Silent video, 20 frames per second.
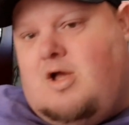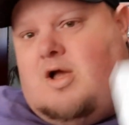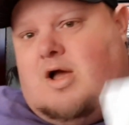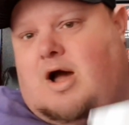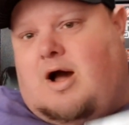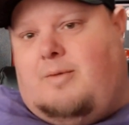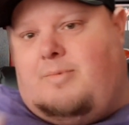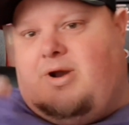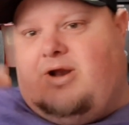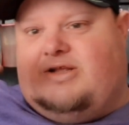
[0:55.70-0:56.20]

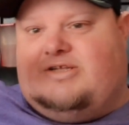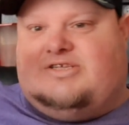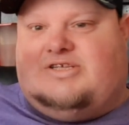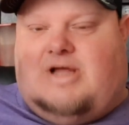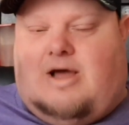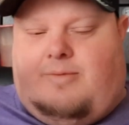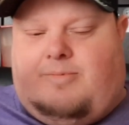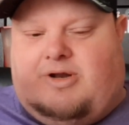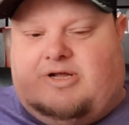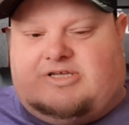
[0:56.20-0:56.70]
I'm
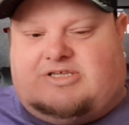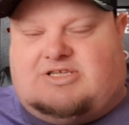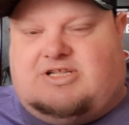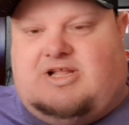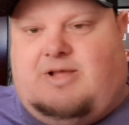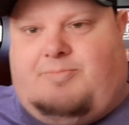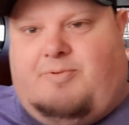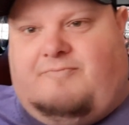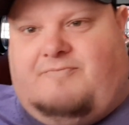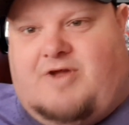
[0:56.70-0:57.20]
gonna
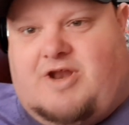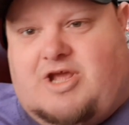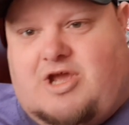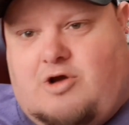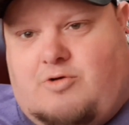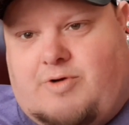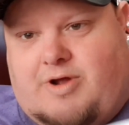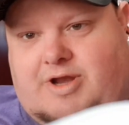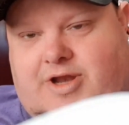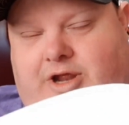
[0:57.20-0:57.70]
slip a
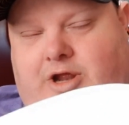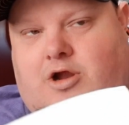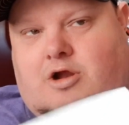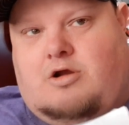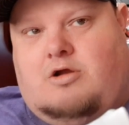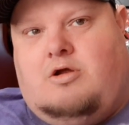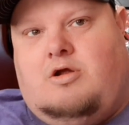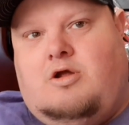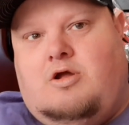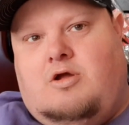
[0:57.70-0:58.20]
video in
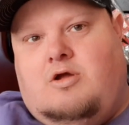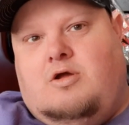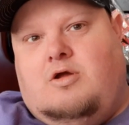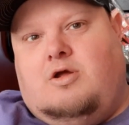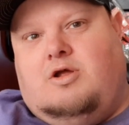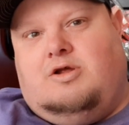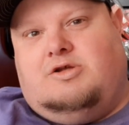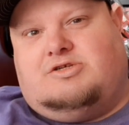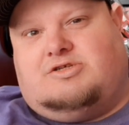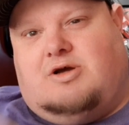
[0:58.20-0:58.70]
here,
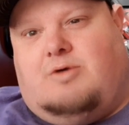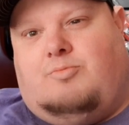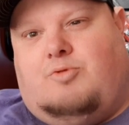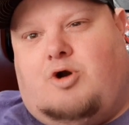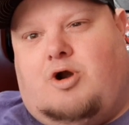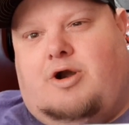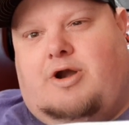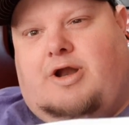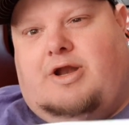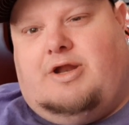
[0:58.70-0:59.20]

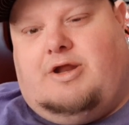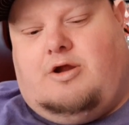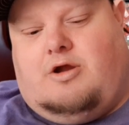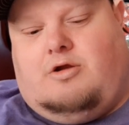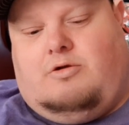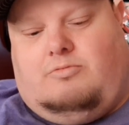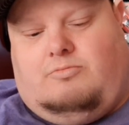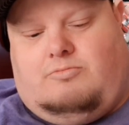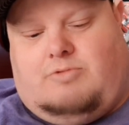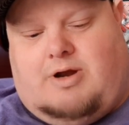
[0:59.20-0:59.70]
somewhere in
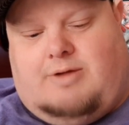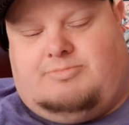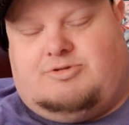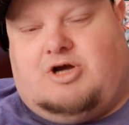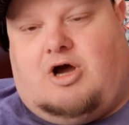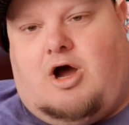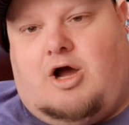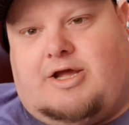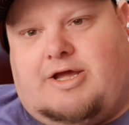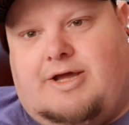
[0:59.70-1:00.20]
here when I'm
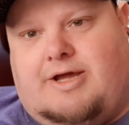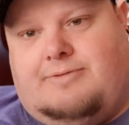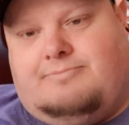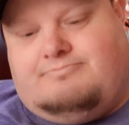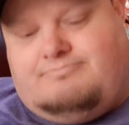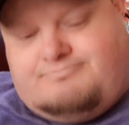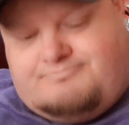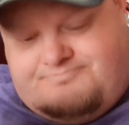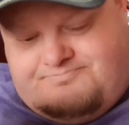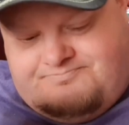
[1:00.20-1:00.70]
talking,
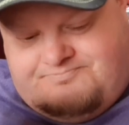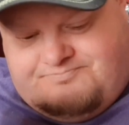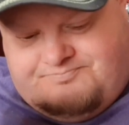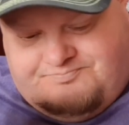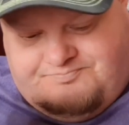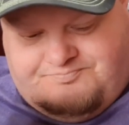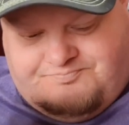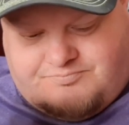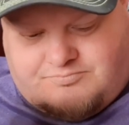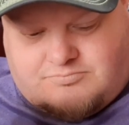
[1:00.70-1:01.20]

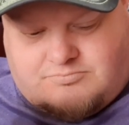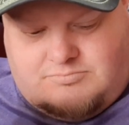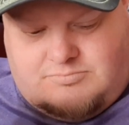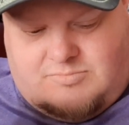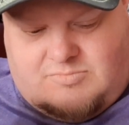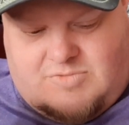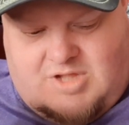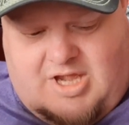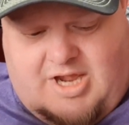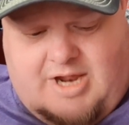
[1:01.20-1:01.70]

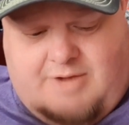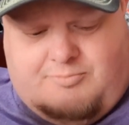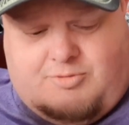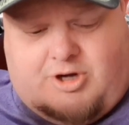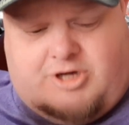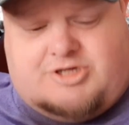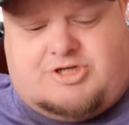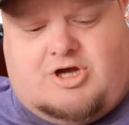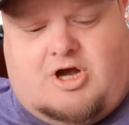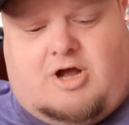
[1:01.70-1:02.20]
and we're
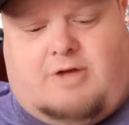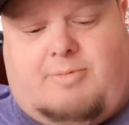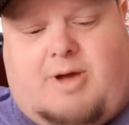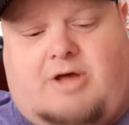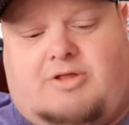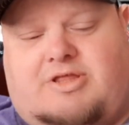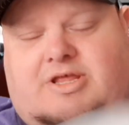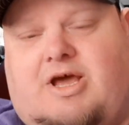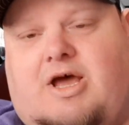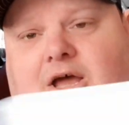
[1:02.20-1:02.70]
going to talk
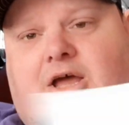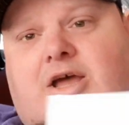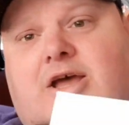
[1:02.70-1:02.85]
about the